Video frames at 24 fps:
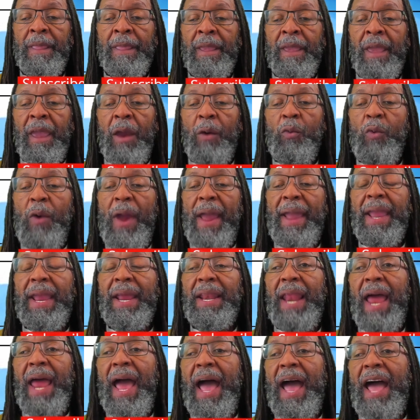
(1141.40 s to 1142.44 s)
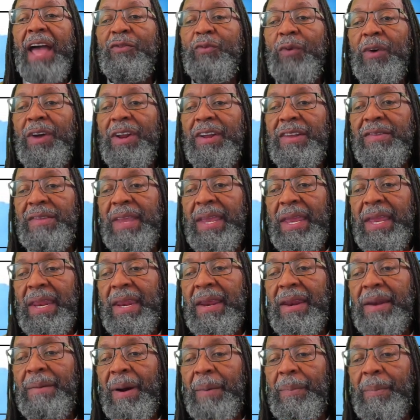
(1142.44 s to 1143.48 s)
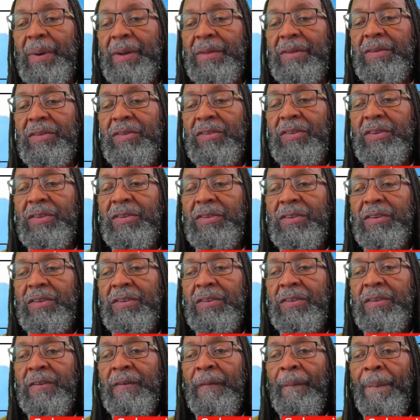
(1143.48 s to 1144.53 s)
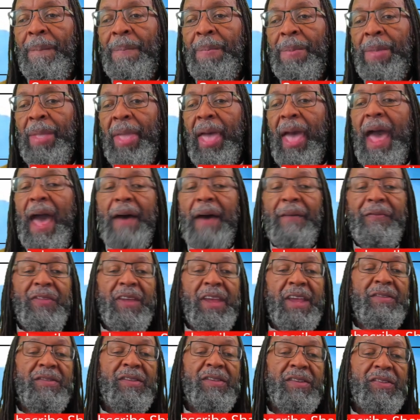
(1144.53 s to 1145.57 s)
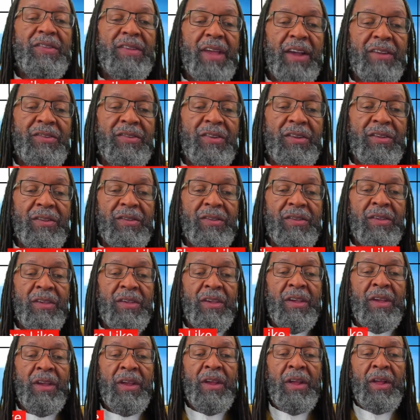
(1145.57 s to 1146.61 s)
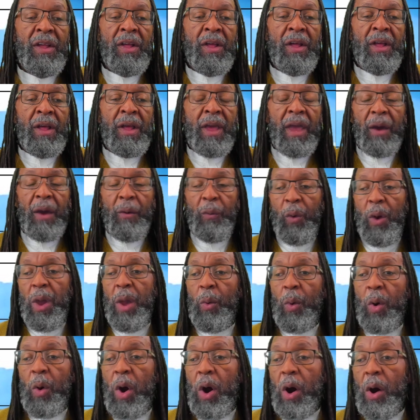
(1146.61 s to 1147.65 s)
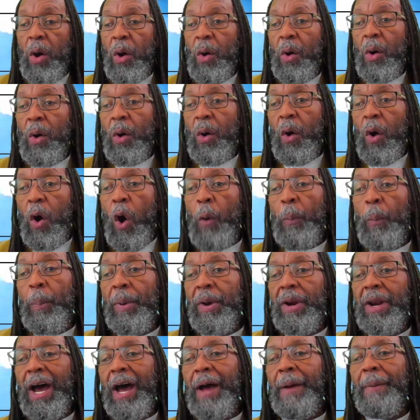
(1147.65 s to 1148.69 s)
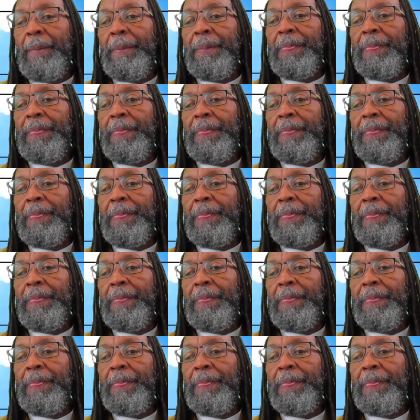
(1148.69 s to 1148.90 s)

and recognize what is needed, my brothers and sisters. Have these discussions, and we will open up